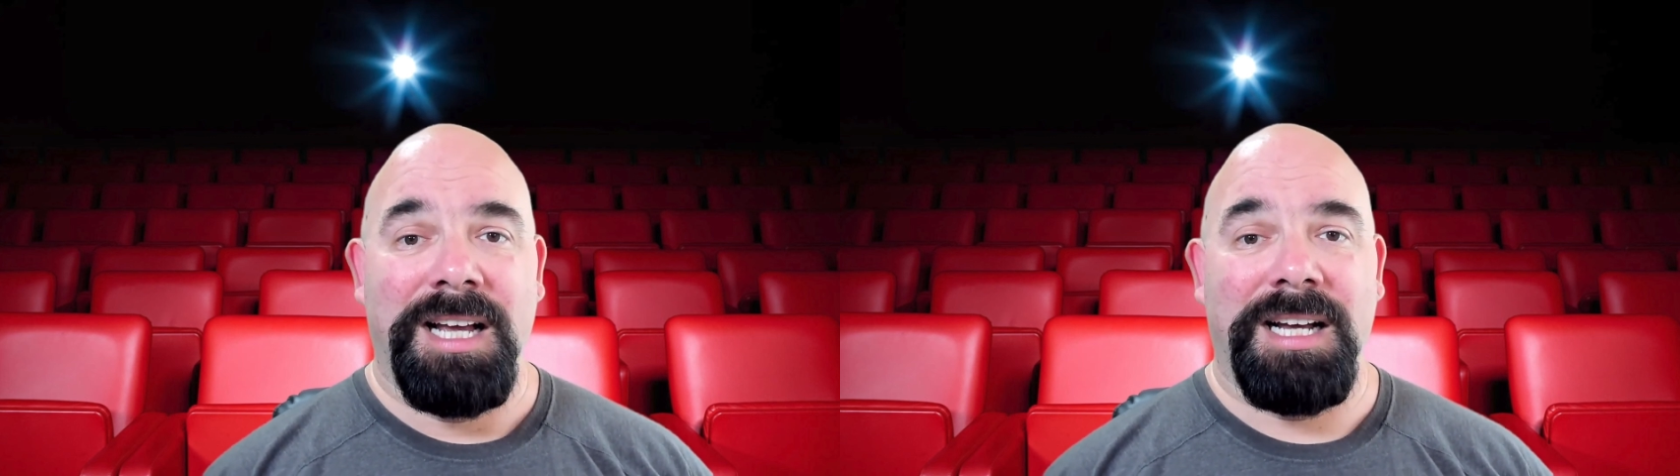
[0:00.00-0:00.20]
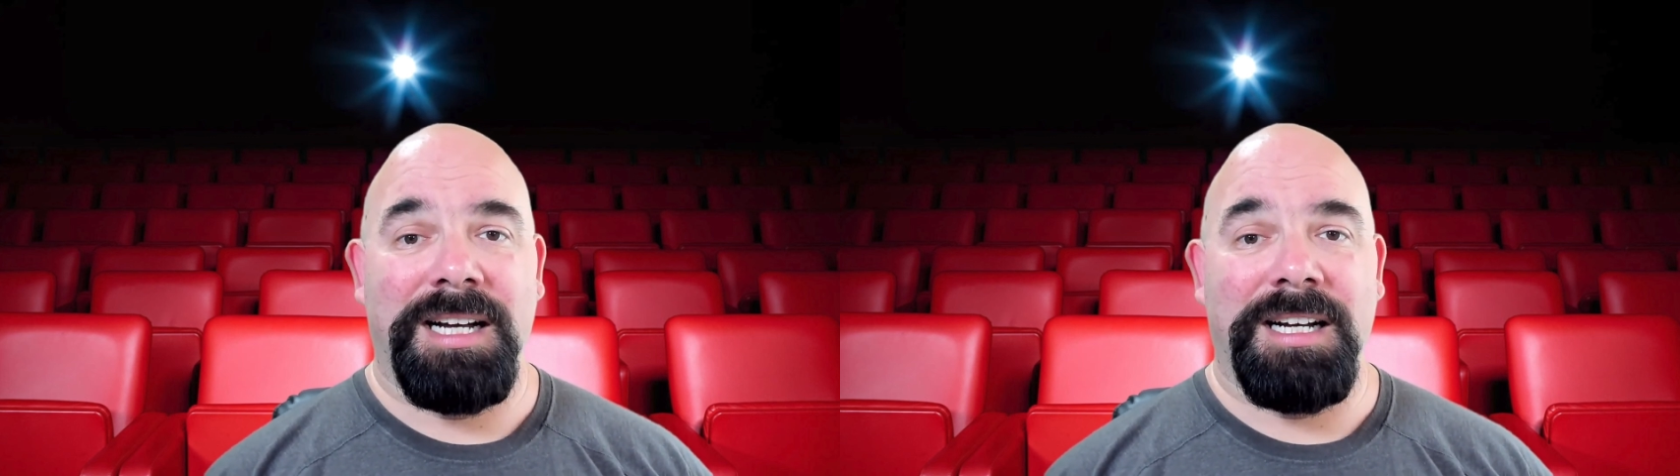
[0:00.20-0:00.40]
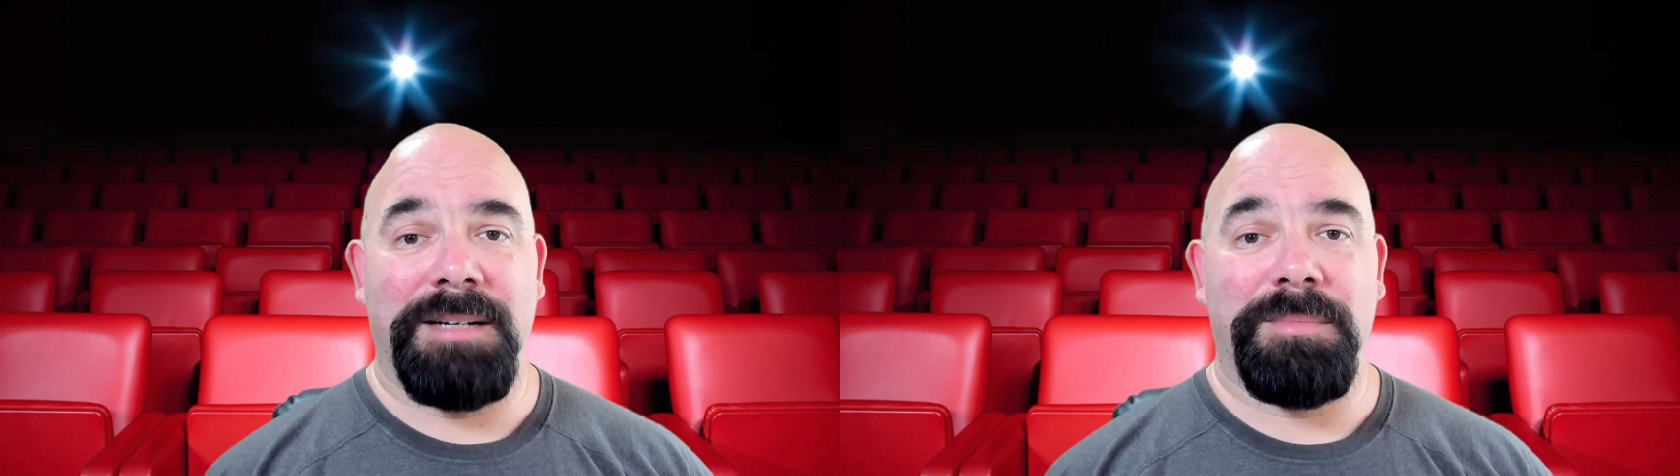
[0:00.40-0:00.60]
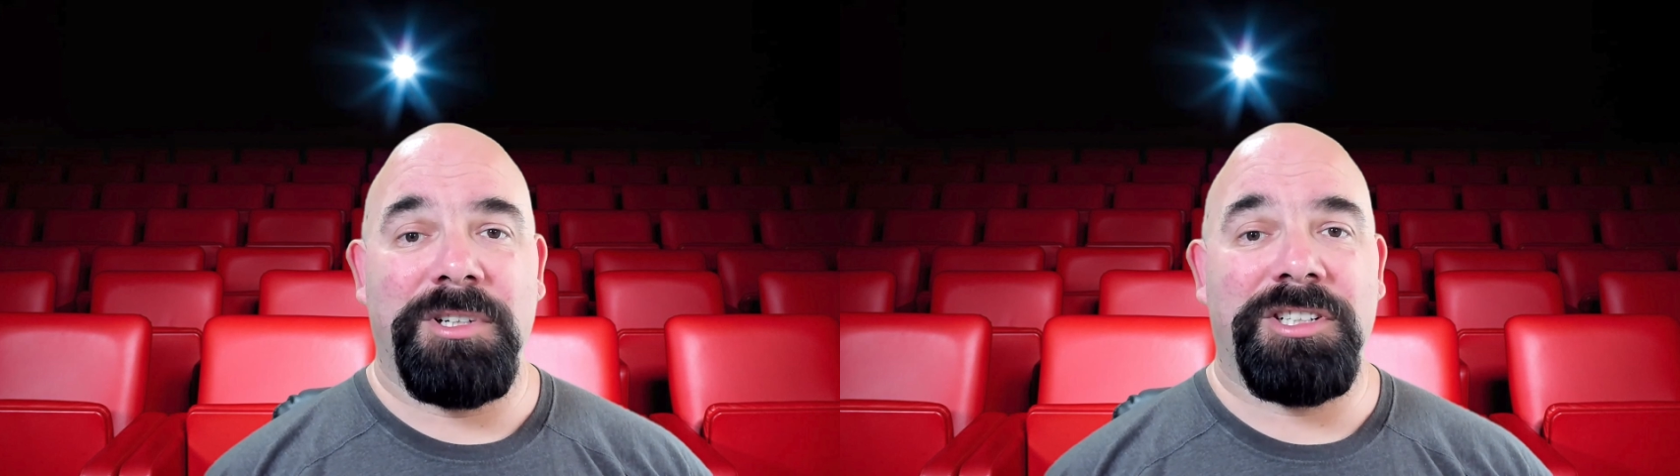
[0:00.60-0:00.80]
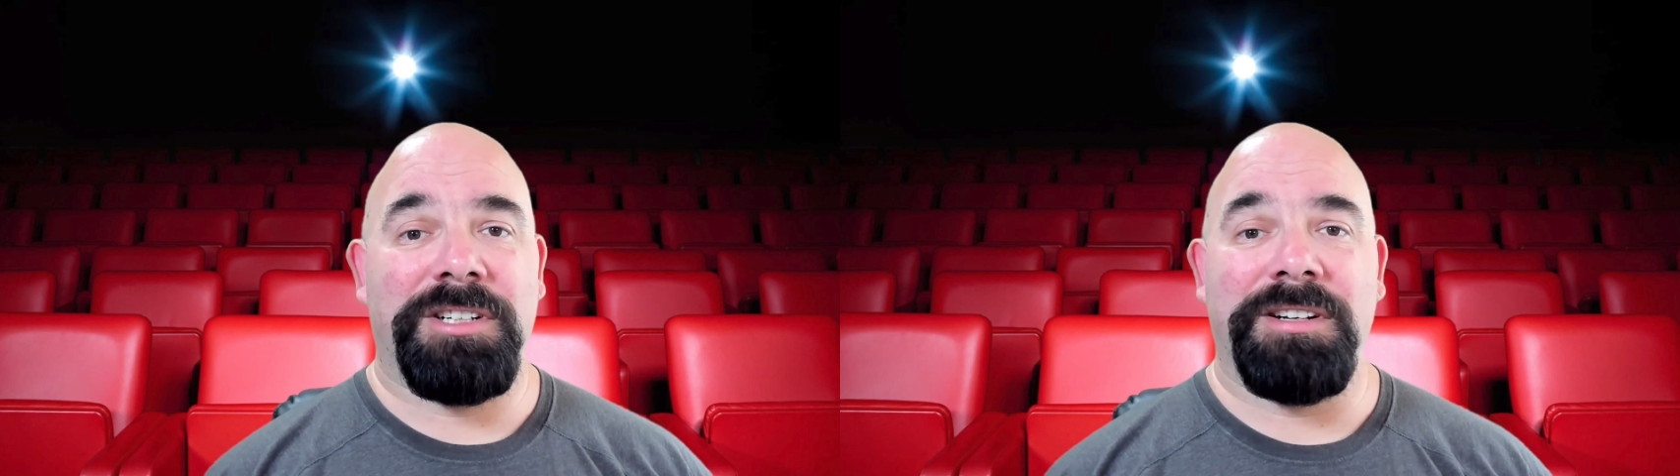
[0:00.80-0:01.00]

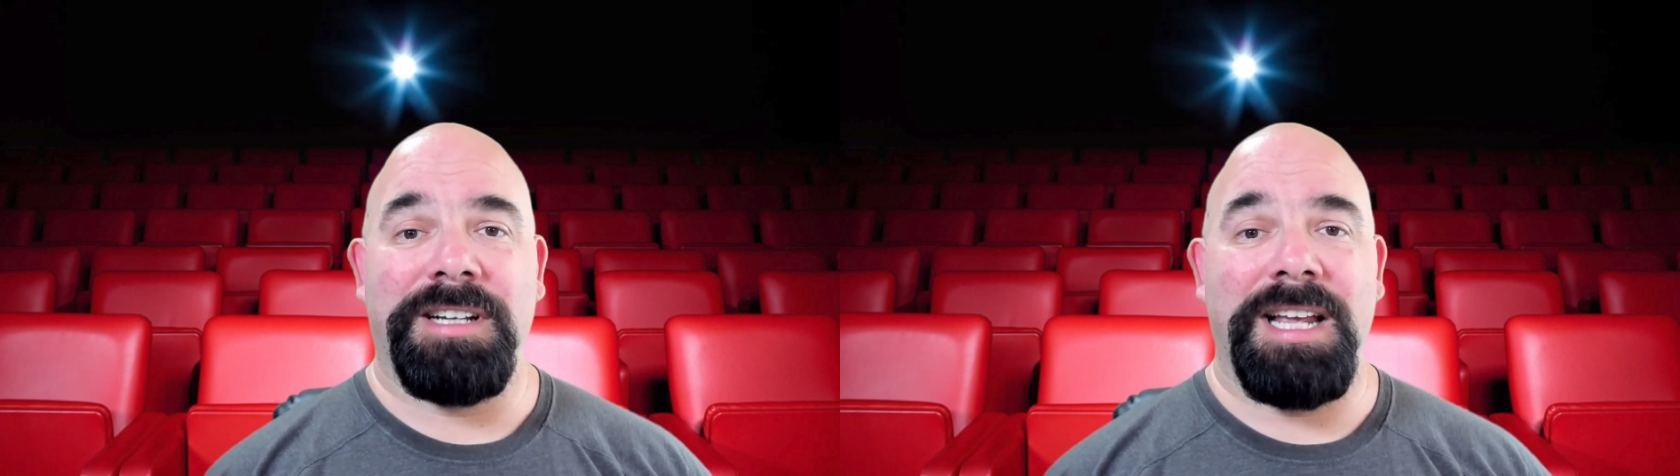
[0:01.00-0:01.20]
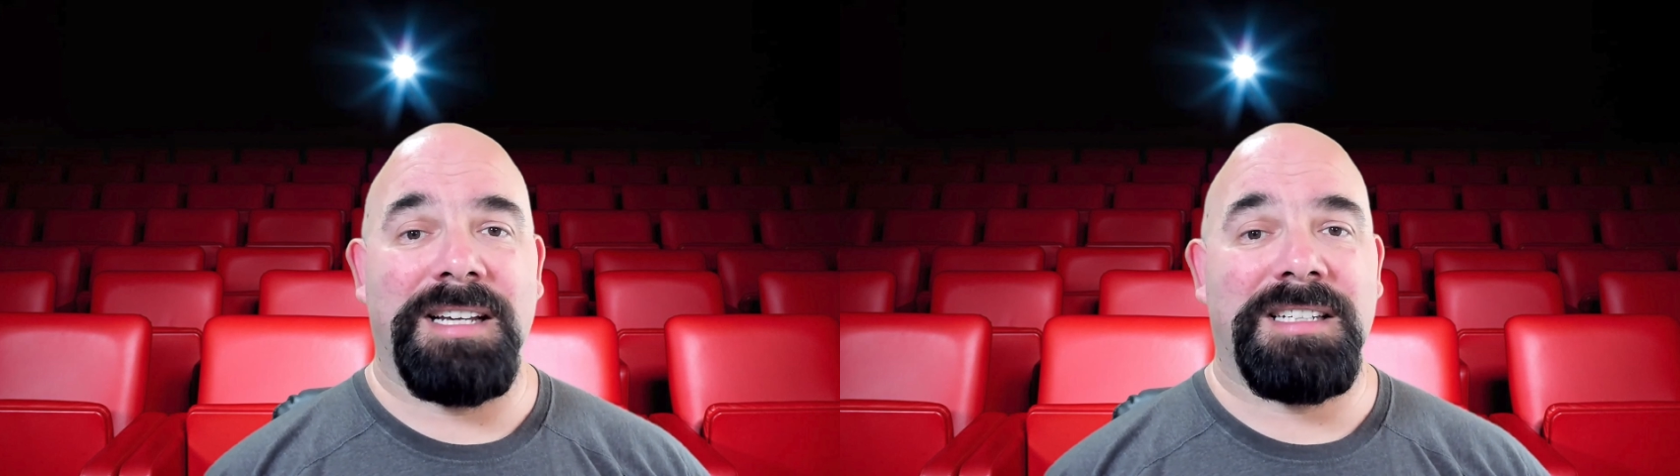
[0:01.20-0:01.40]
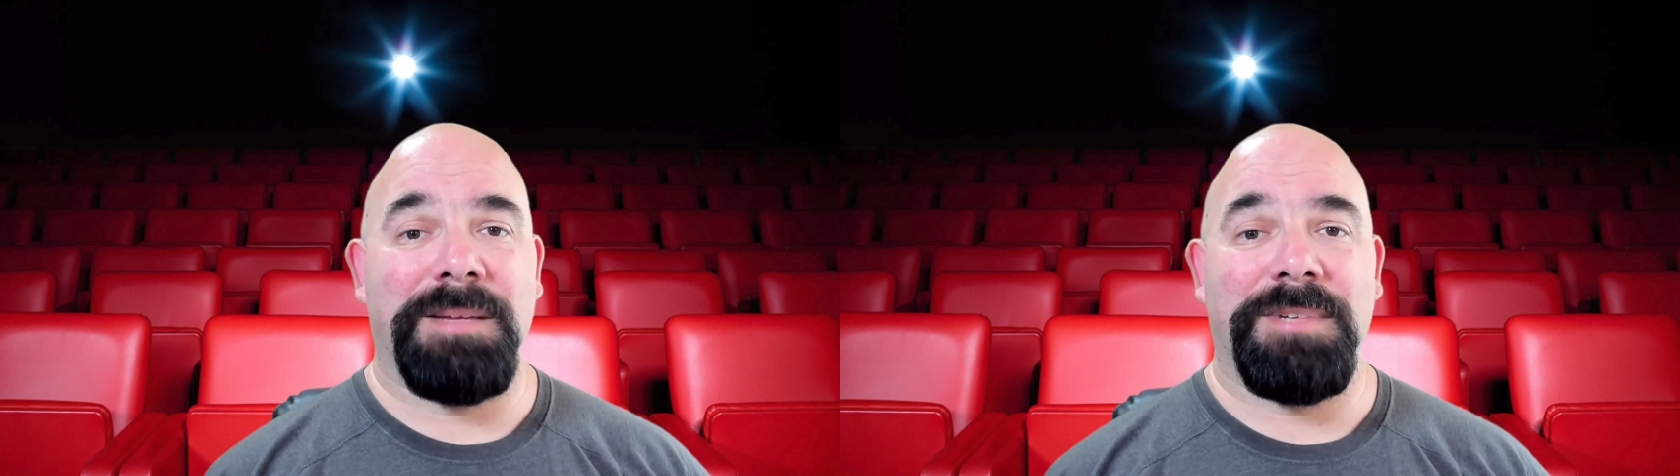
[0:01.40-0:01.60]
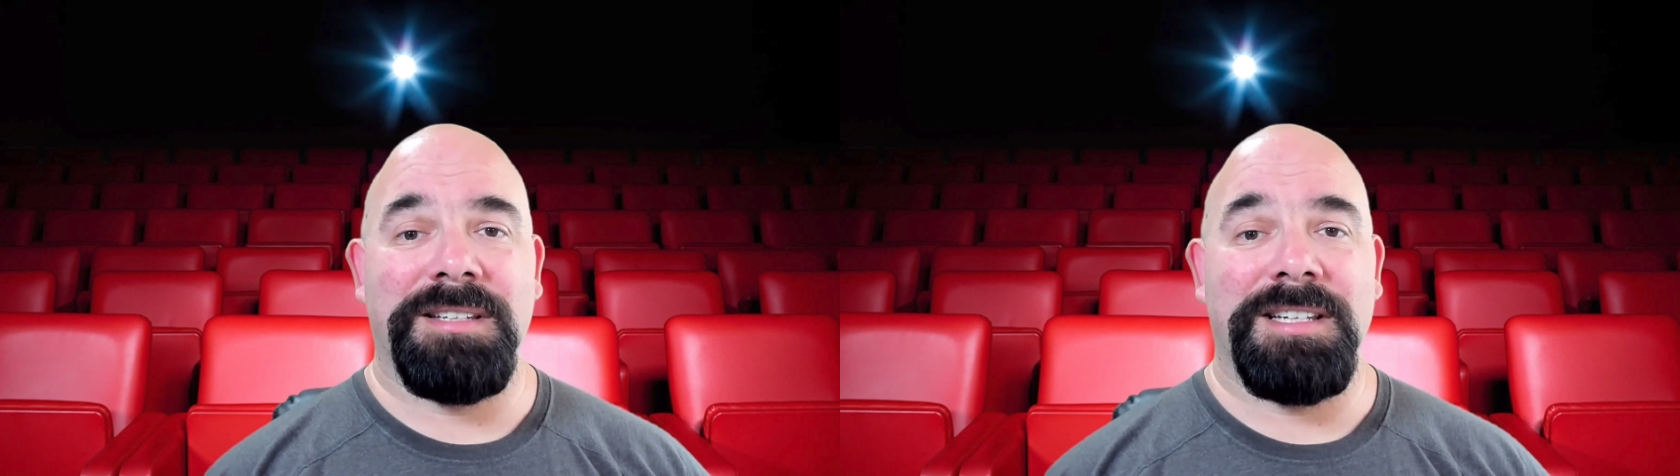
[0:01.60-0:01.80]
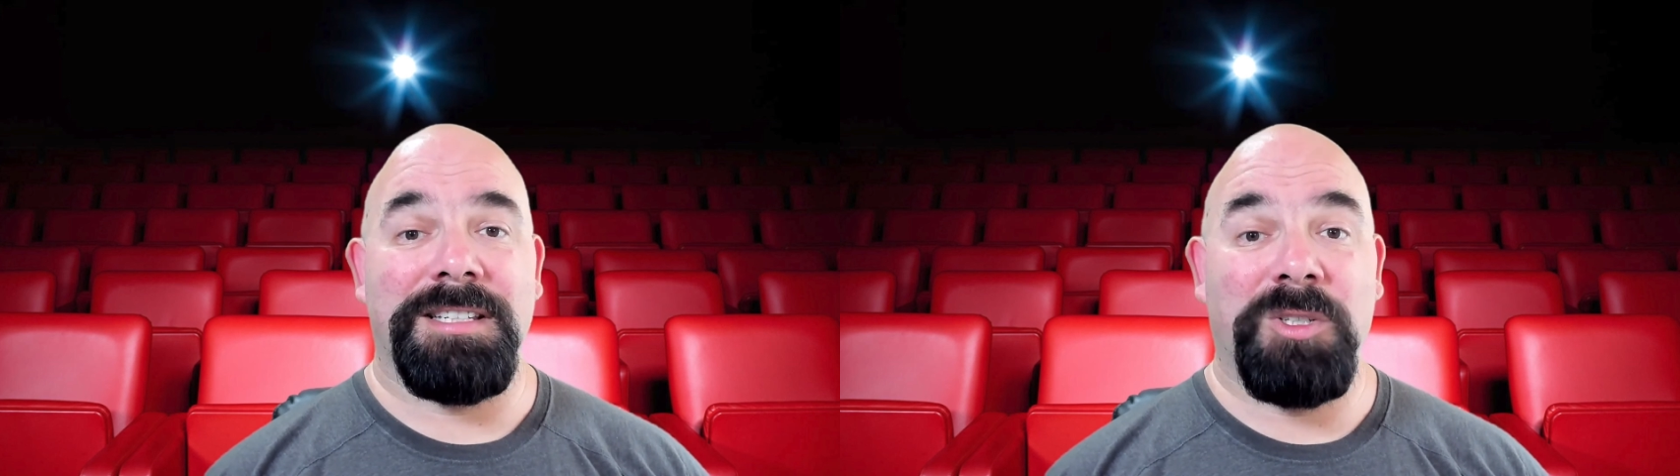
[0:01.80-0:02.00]
but she couldn't get
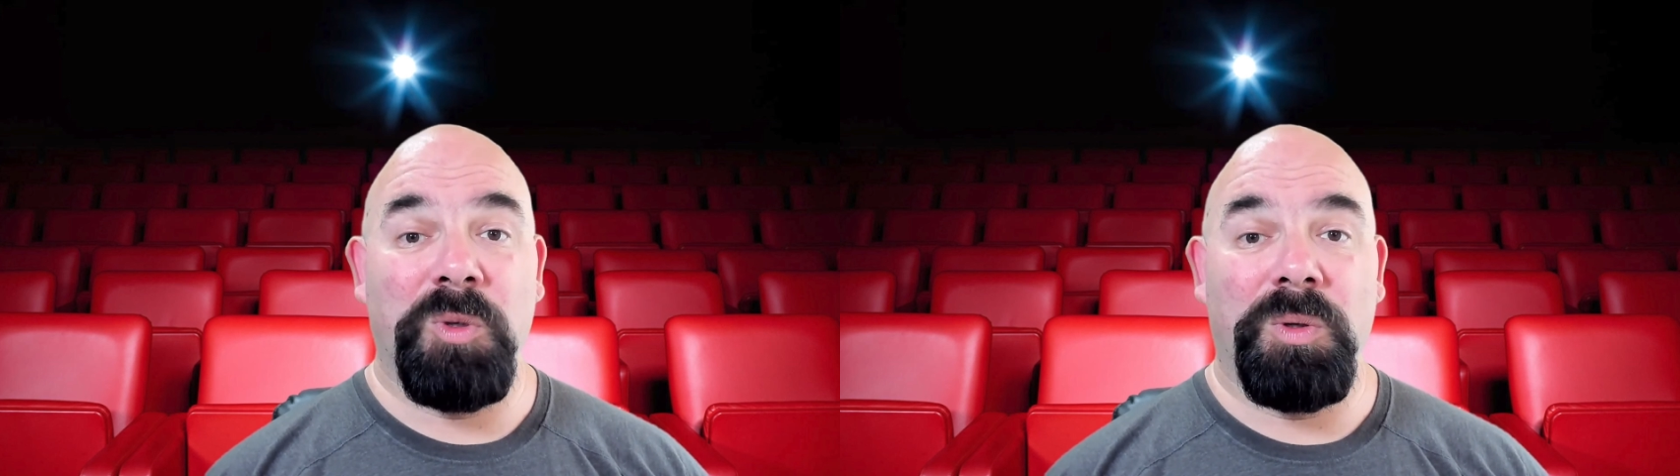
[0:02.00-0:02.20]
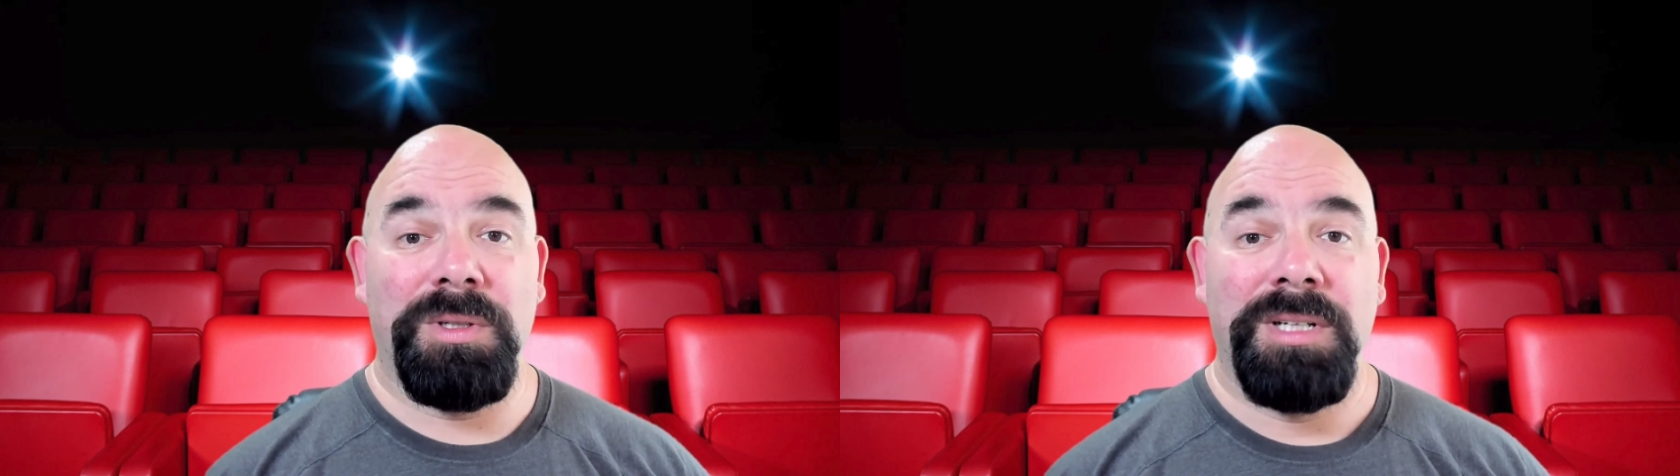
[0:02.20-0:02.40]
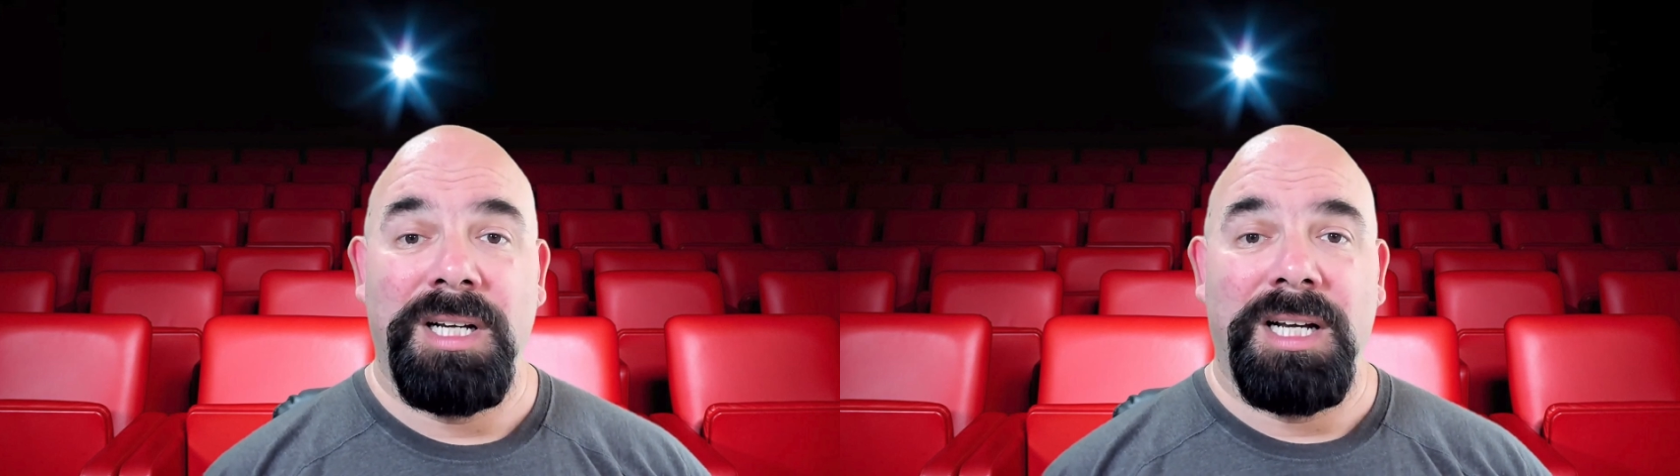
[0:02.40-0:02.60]
acceptance at school.